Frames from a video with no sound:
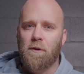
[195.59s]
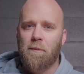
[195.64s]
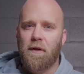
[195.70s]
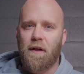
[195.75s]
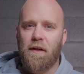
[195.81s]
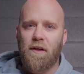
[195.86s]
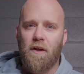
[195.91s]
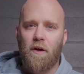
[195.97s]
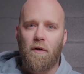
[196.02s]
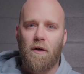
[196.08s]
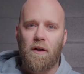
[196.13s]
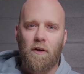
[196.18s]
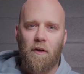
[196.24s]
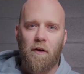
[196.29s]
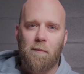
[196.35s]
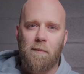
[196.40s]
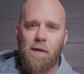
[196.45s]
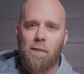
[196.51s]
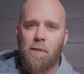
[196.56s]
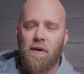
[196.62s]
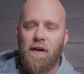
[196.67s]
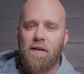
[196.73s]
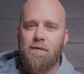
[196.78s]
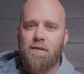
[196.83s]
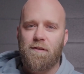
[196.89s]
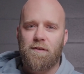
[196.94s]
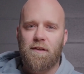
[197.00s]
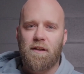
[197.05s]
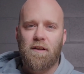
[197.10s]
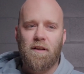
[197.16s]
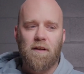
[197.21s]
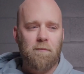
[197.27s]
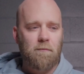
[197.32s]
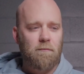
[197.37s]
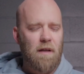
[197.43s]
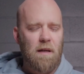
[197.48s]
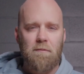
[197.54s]
but I know a lot of people haven't seen
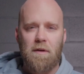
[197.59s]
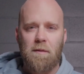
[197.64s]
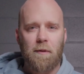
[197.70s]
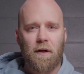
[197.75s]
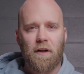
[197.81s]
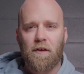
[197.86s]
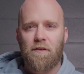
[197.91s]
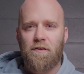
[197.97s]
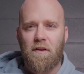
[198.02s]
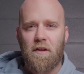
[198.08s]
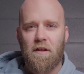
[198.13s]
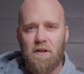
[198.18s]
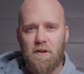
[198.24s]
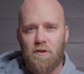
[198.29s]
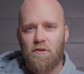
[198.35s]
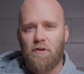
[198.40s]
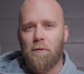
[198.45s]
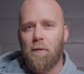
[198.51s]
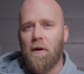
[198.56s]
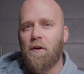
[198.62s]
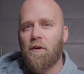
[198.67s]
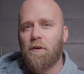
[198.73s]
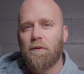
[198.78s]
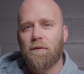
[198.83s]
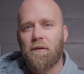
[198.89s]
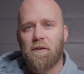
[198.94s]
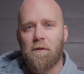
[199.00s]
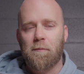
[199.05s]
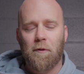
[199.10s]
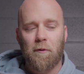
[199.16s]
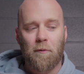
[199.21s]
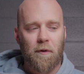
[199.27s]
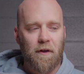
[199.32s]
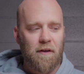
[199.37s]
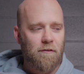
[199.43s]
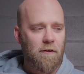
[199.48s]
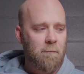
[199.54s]
it, maybe because of the YouTube algorithm or
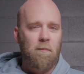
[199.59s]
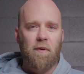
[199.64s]
whatever,